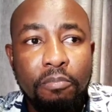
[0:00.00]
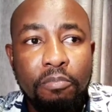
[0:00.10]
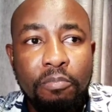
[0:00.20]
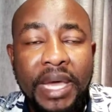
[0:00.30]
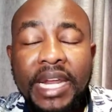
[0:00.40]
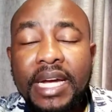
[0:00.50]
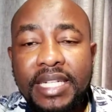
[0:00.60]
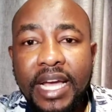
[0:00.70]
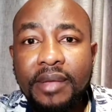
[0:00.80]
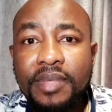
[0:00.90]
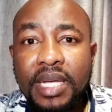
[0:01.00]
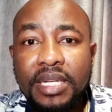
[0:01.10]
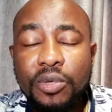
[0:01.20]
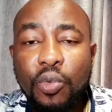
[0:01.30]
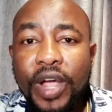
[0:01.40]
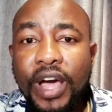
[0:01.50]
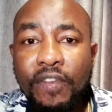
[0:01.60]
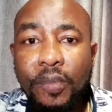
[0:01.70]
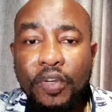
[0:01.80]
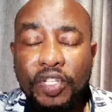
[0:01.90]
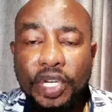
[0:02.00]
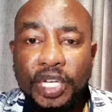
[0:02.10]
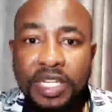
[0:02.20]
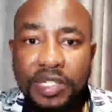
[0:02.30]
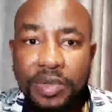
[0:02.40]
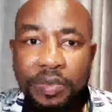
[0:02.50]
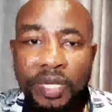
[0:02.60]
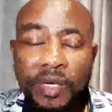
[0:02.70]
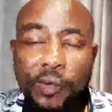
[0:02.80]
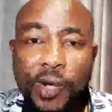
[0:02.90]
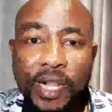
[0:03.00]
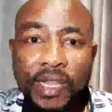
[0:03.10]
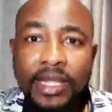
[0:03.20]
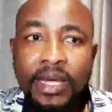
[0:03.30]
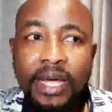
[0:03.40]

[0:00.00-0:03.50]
Many a times that we have opportunities to build wealth